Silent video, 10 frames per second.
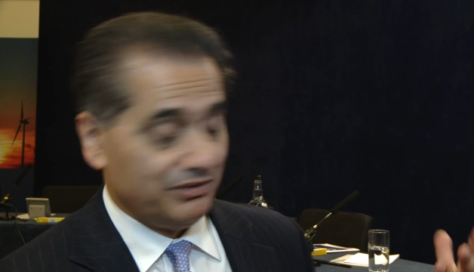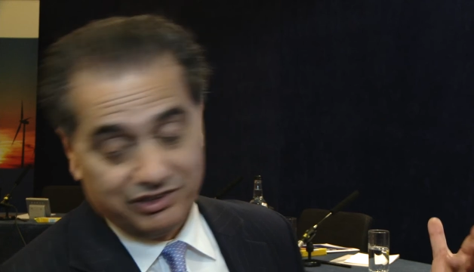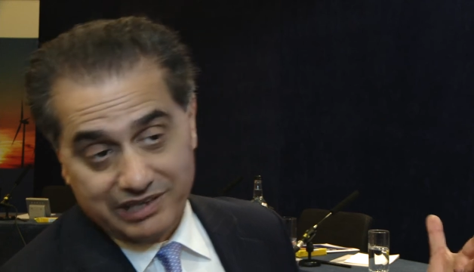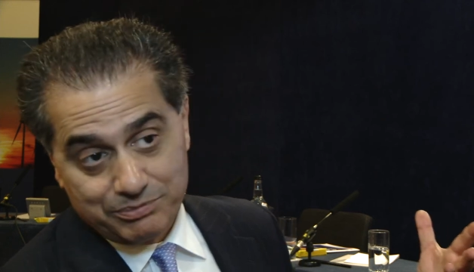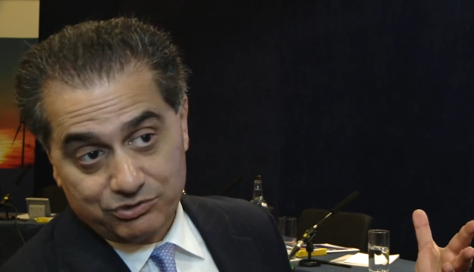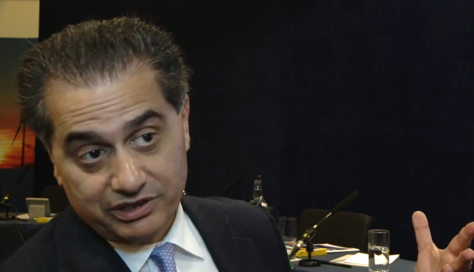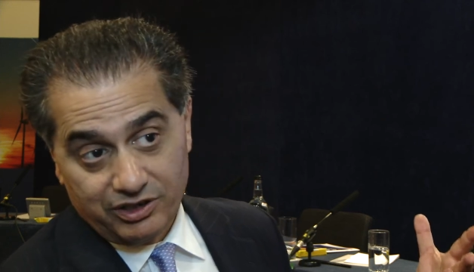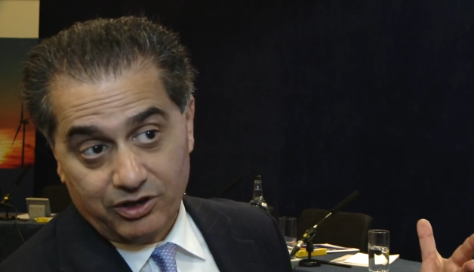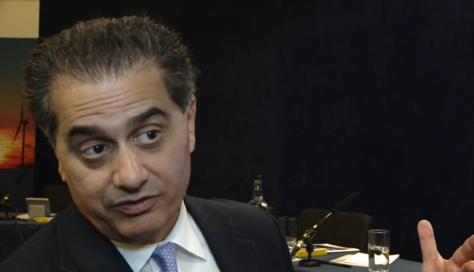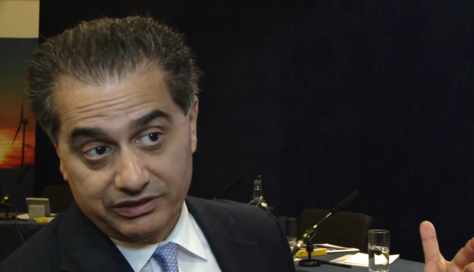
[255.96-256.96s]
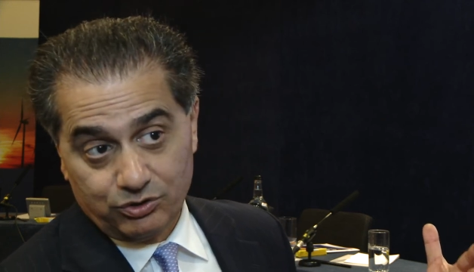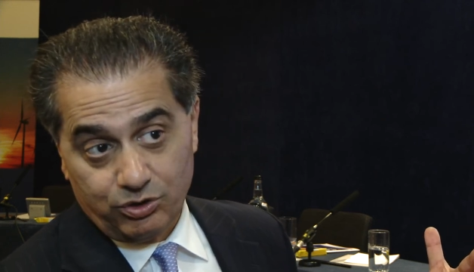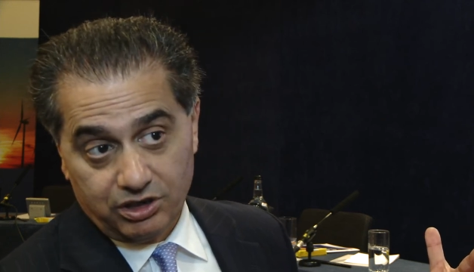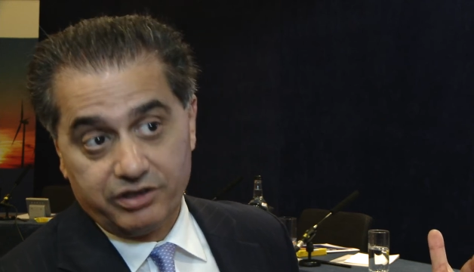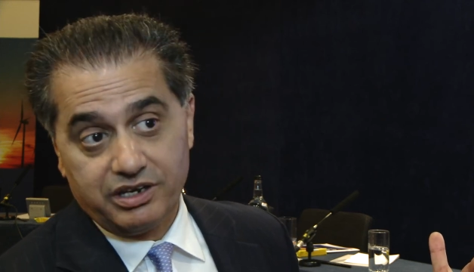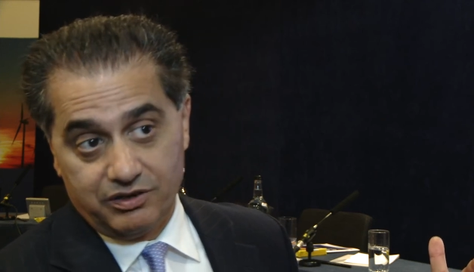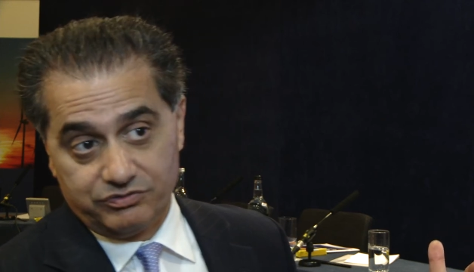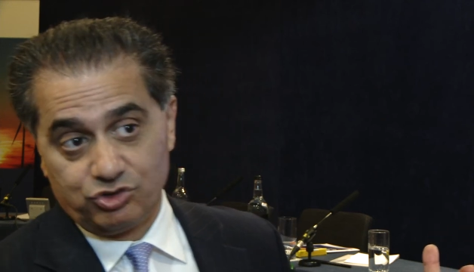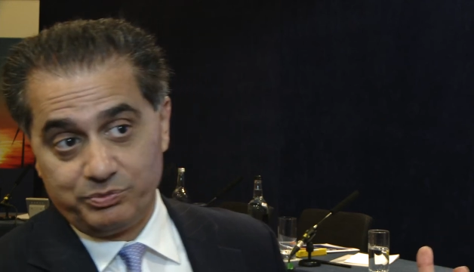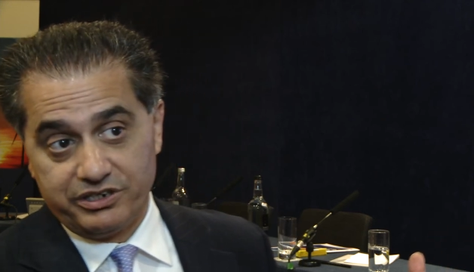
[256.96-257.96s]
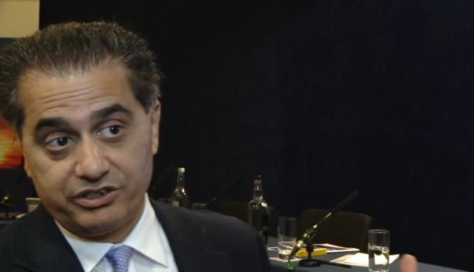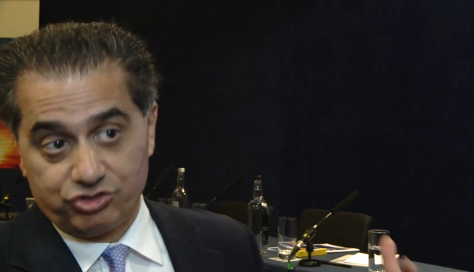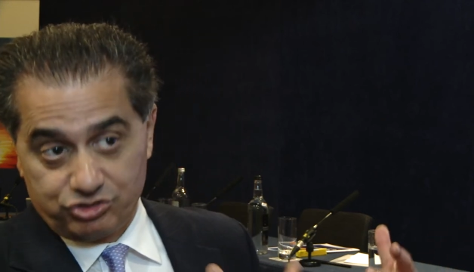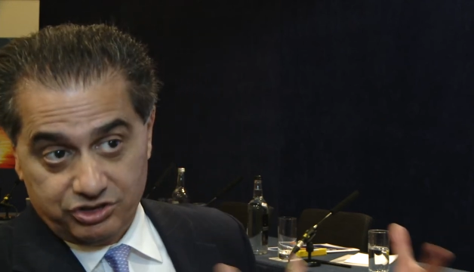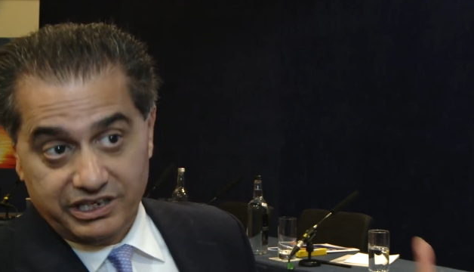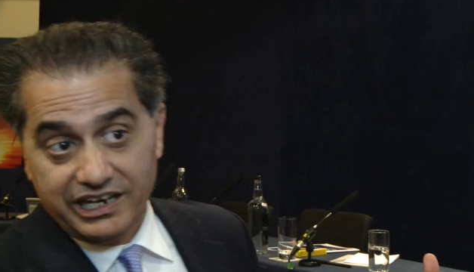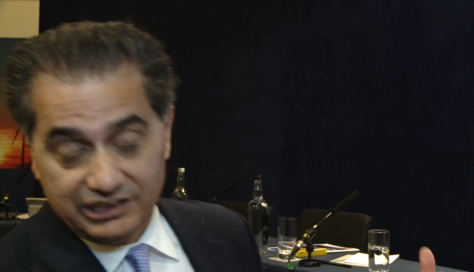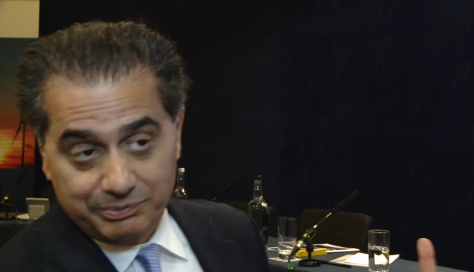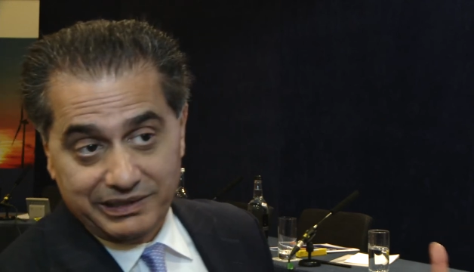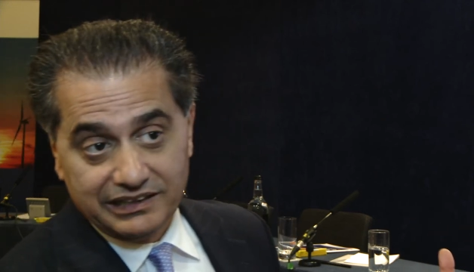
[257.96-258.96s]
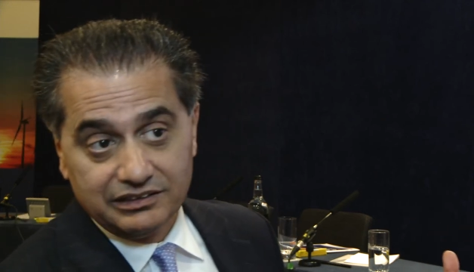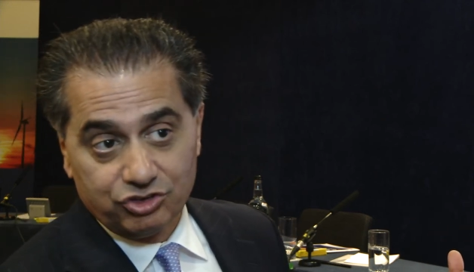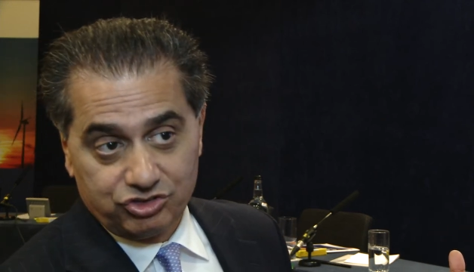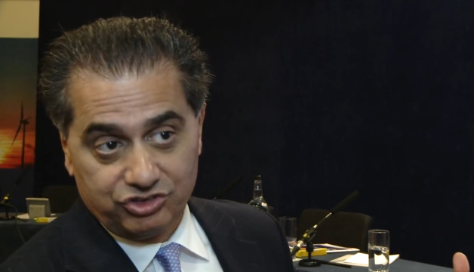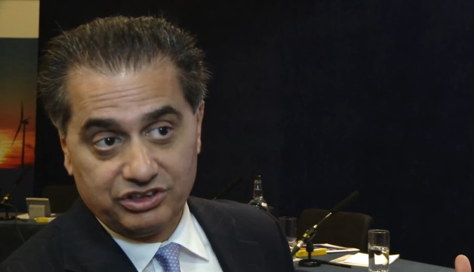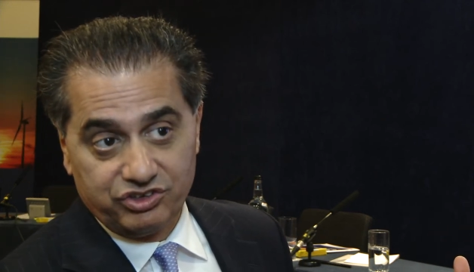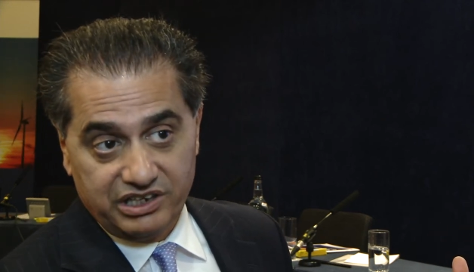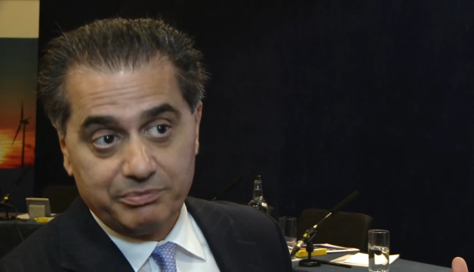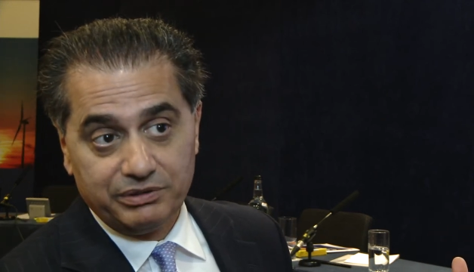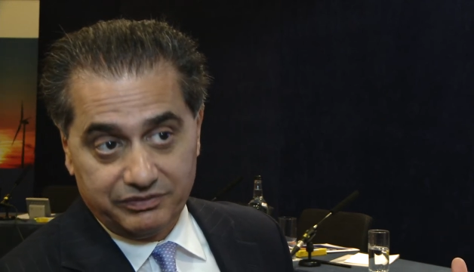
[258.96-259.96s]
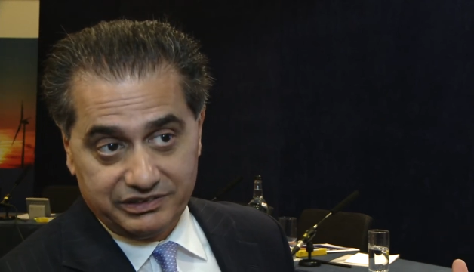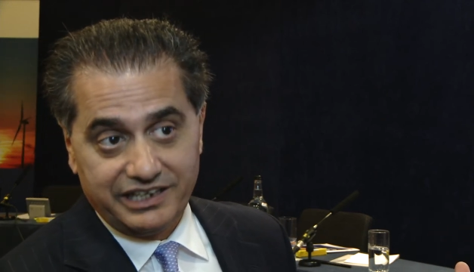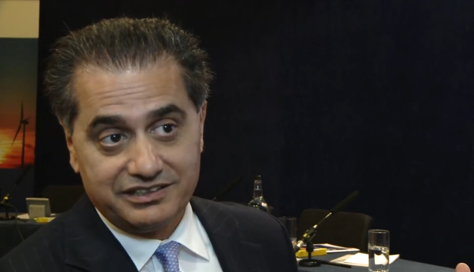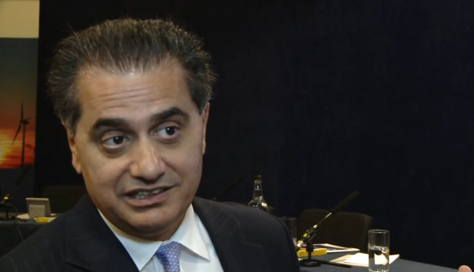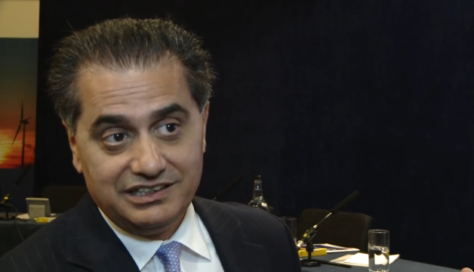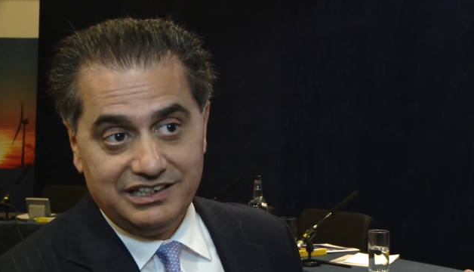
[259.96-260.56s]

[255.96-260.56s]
the depth and quality of the speakers today and the panelists is an example of that.